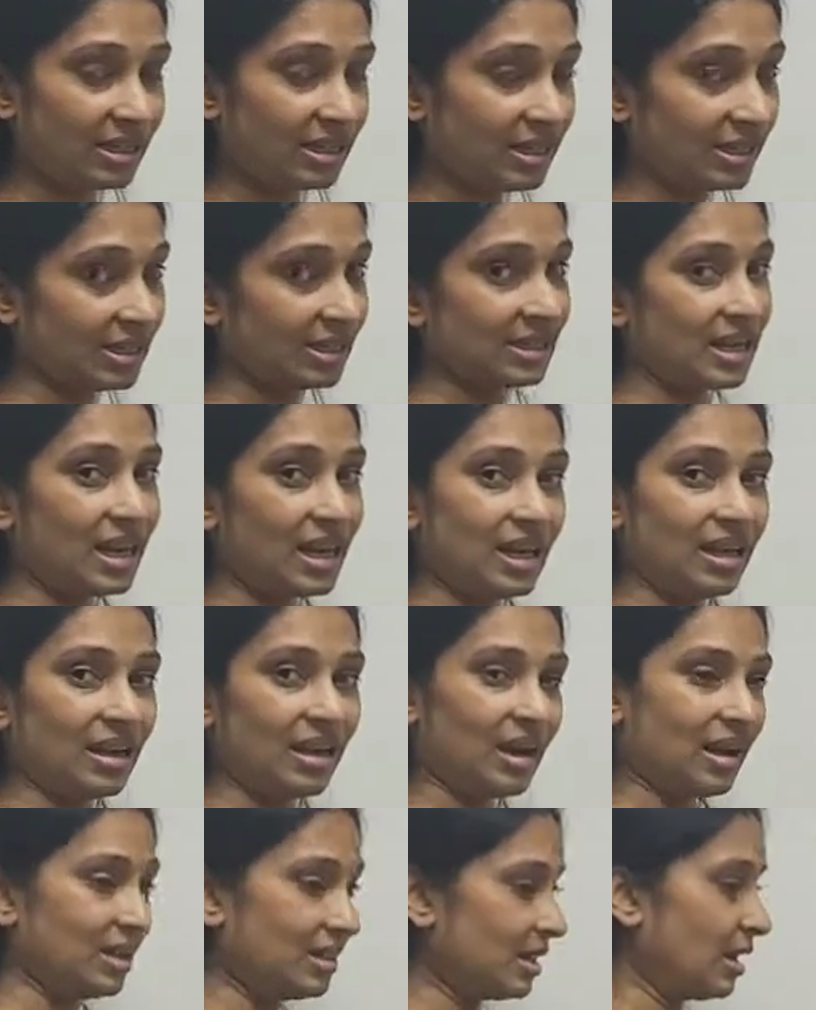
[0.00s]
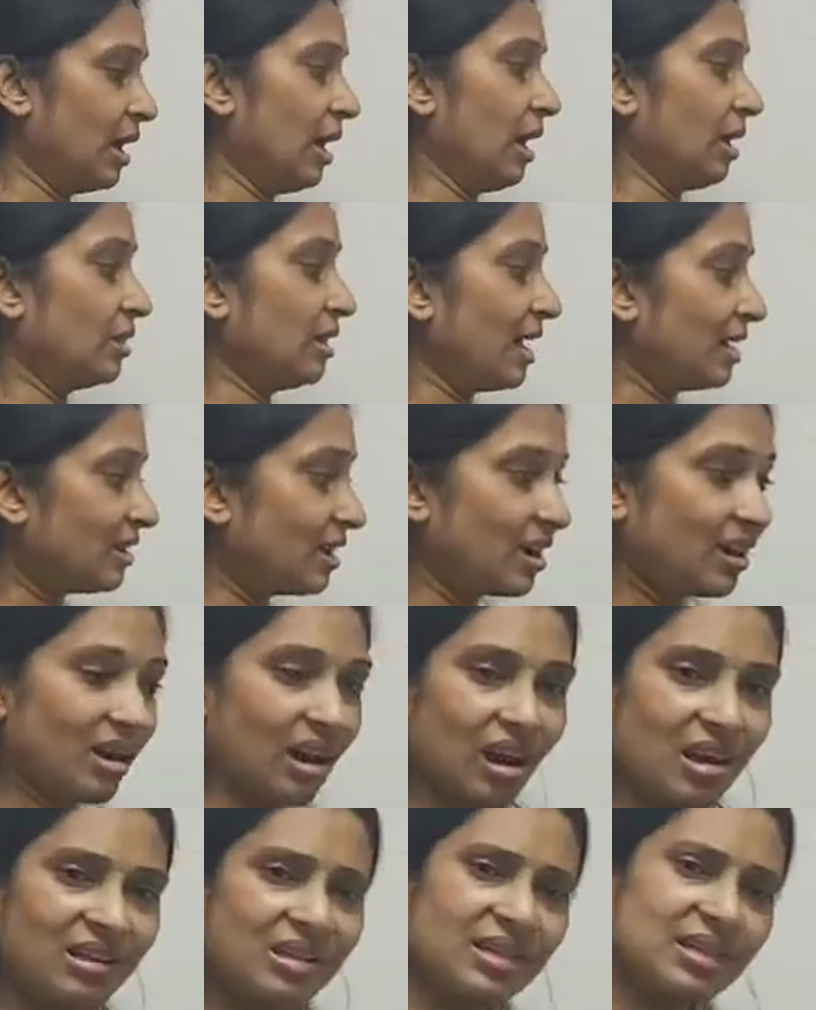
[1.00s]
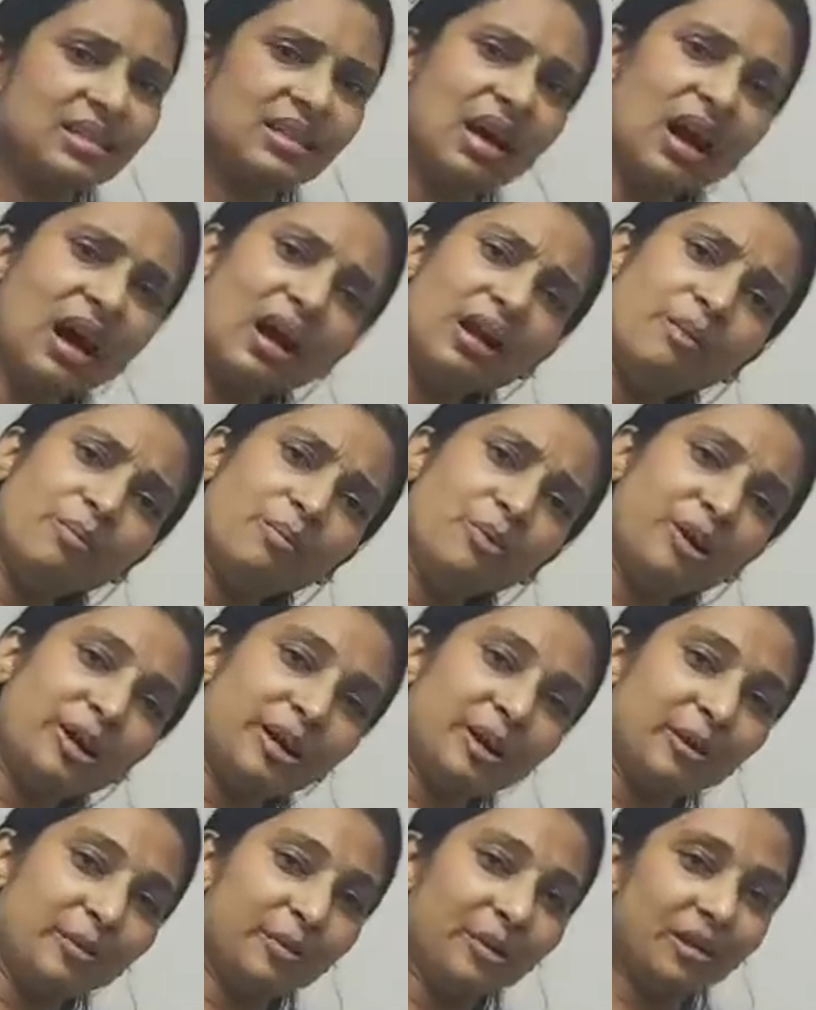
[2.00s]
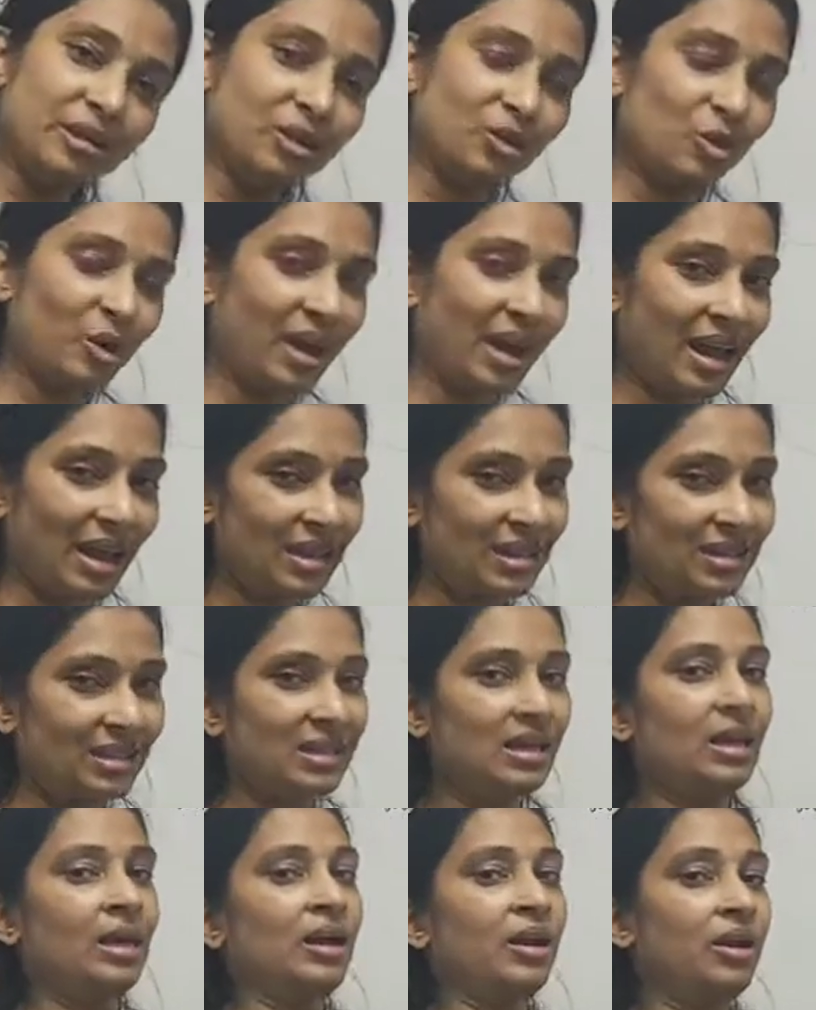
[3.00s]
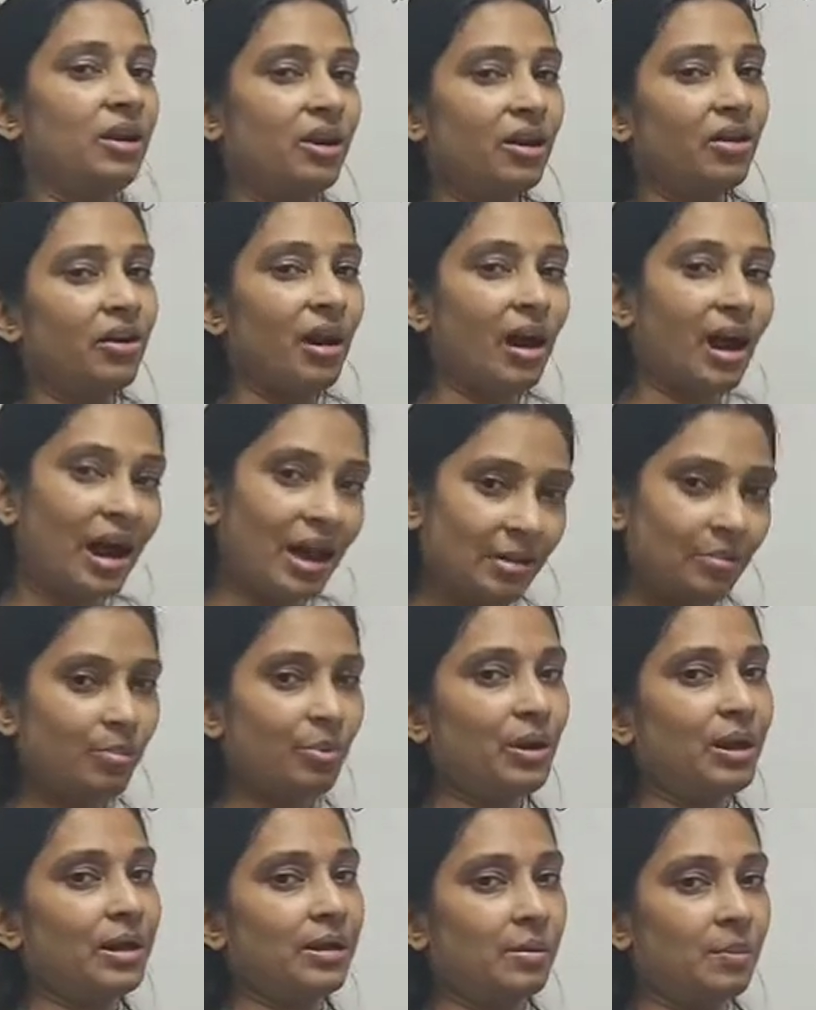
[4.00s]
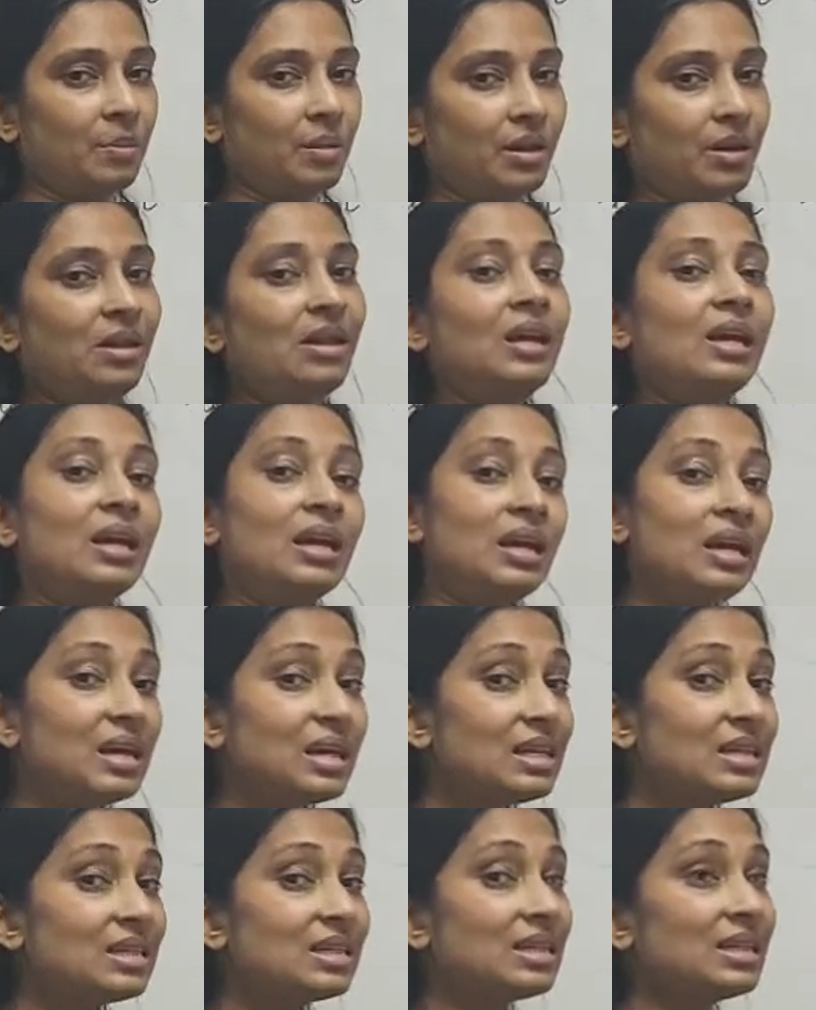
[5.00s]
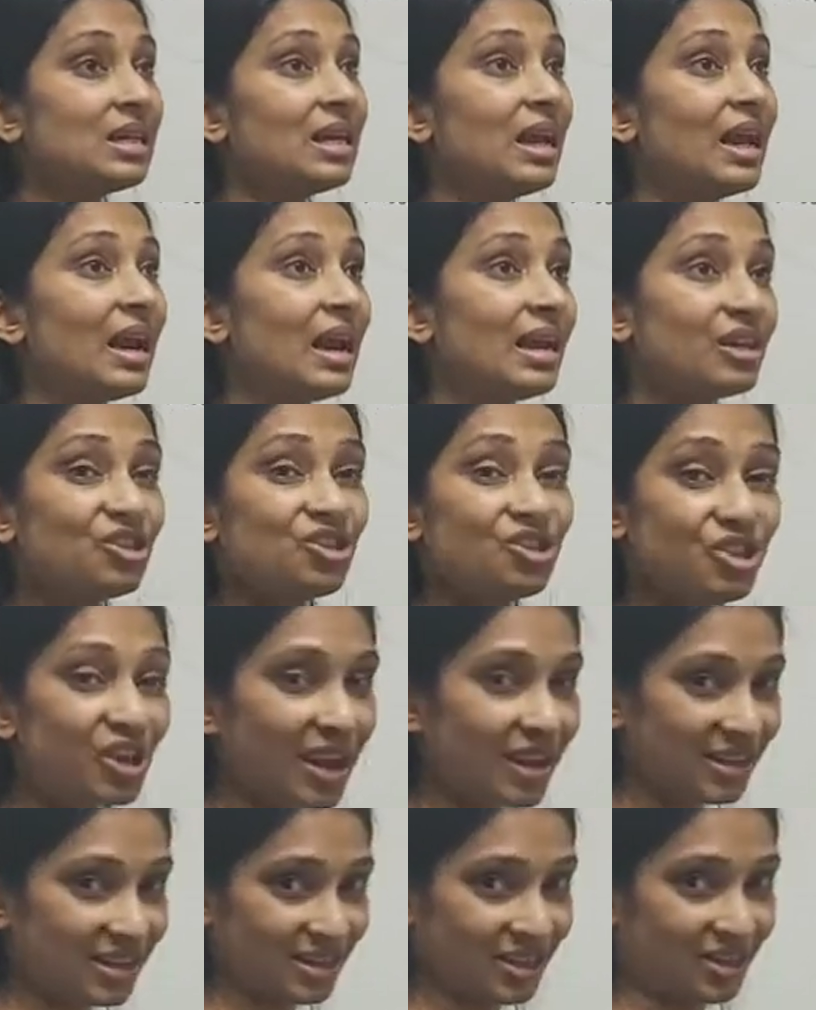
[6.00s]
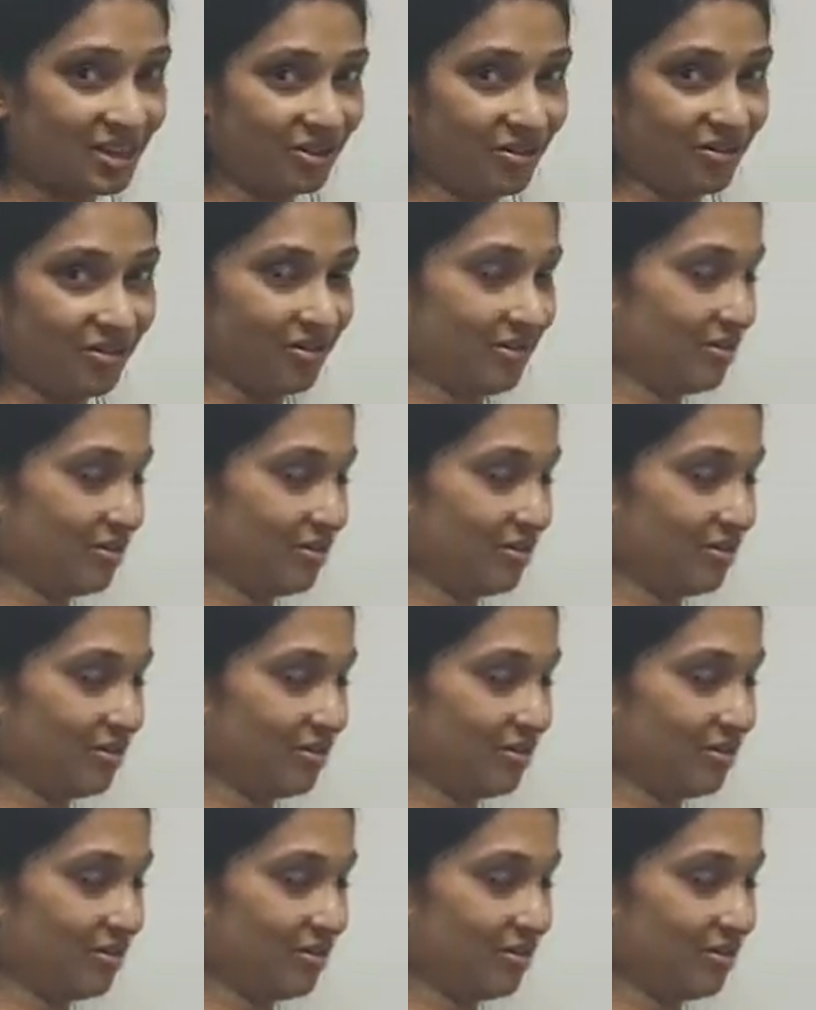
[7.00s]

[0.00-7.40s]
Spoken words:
It is telling us that the glass is unbreakable. So hence here unbreakable is adjective.